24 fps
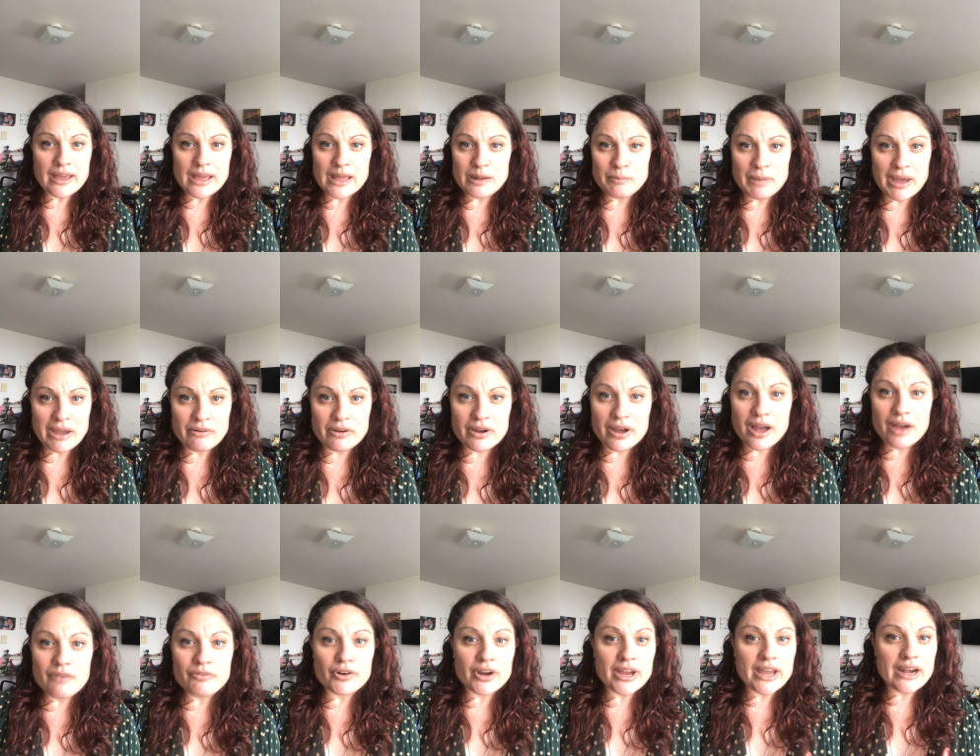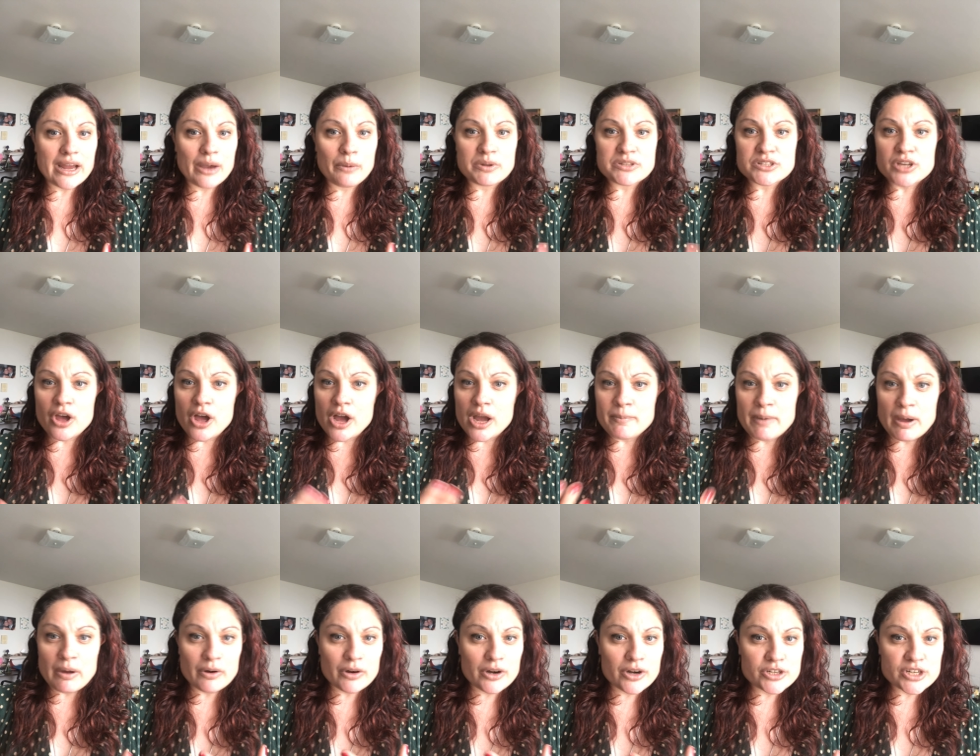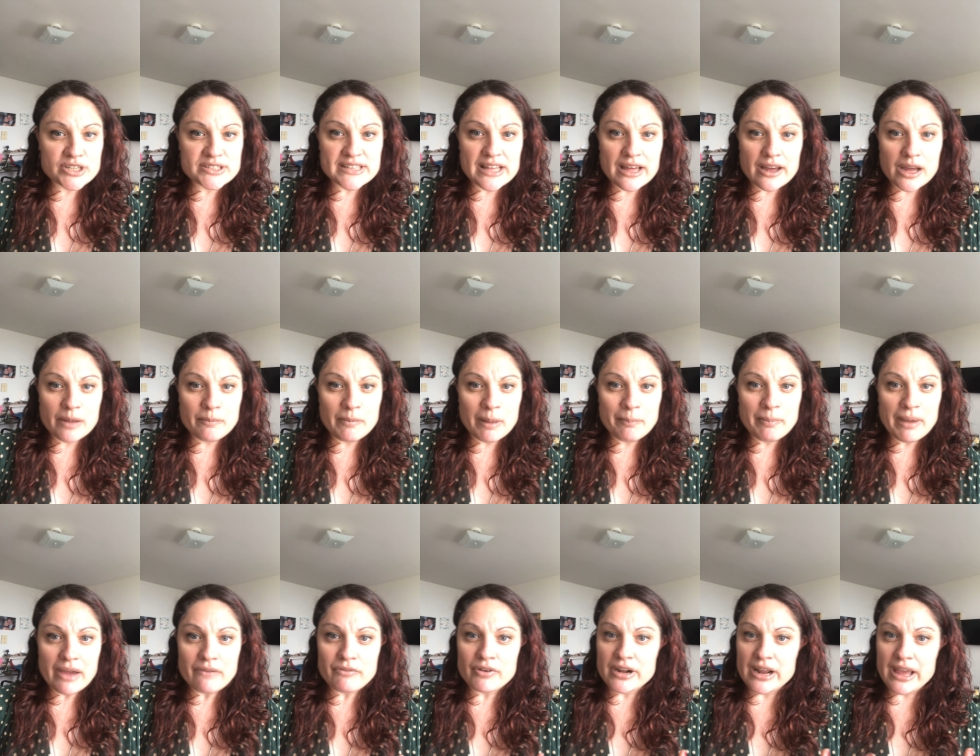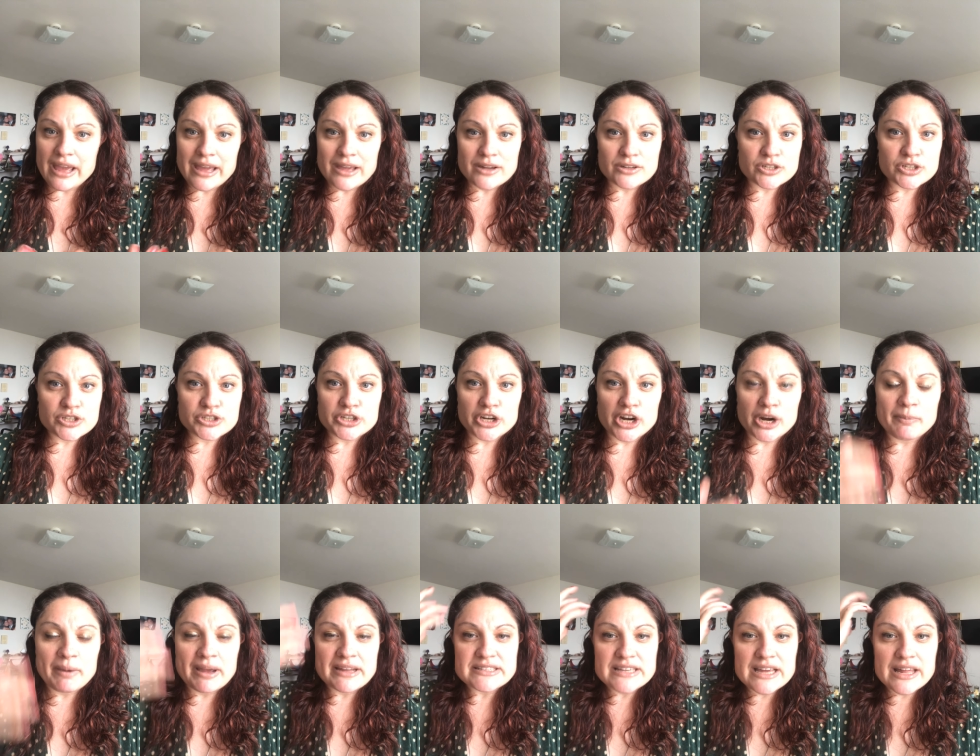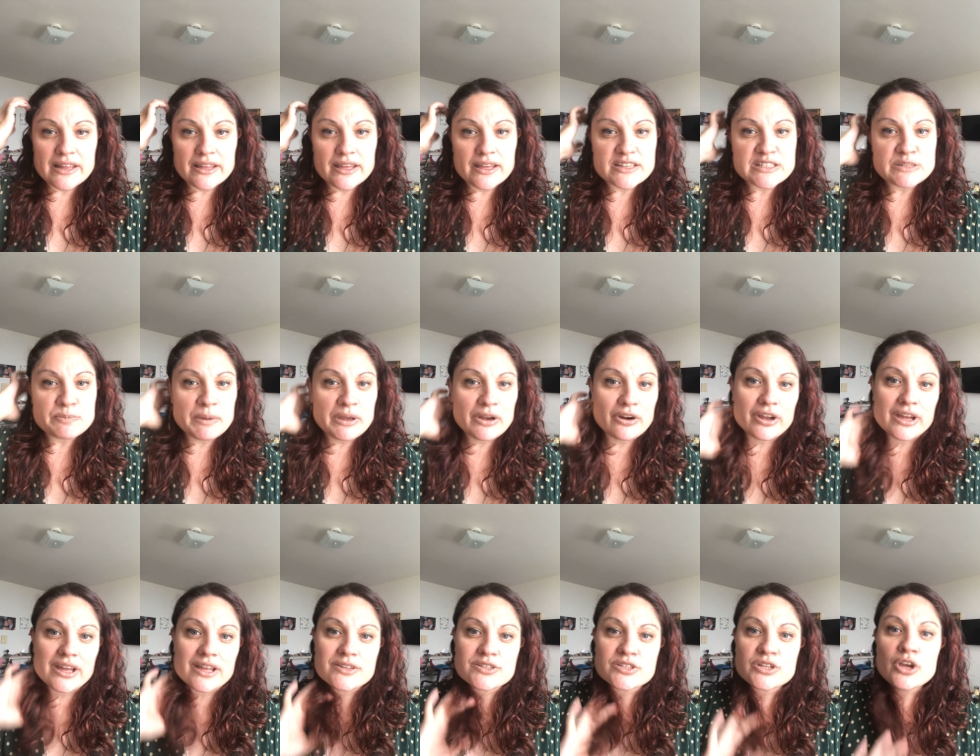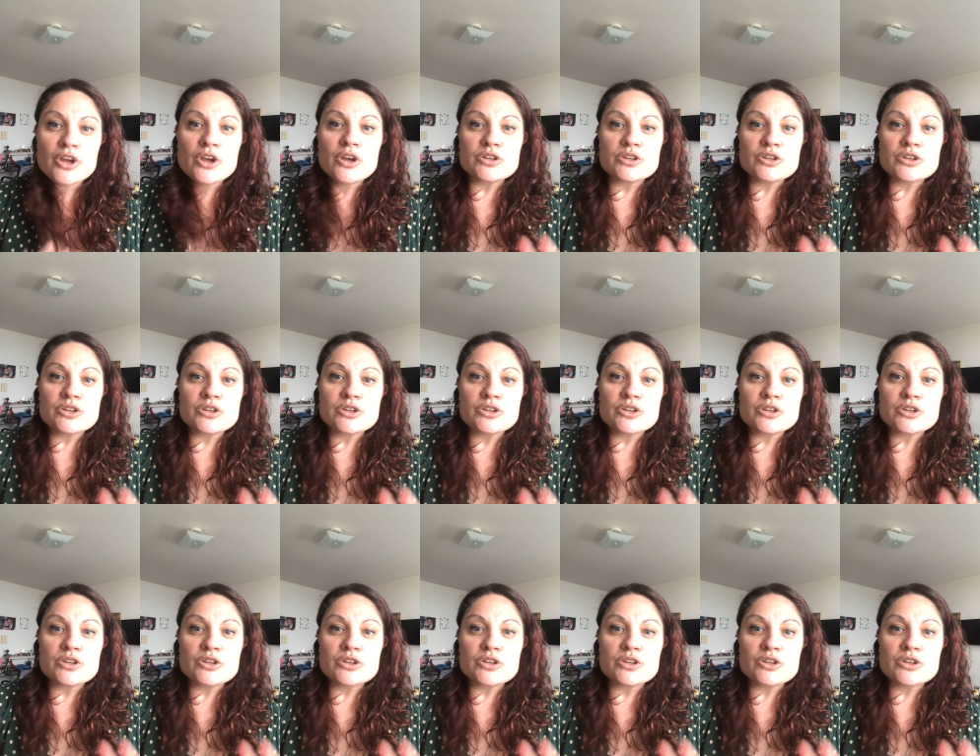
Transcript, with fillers: in my recovery and i would talk about urges that come up every day and just share my daily experience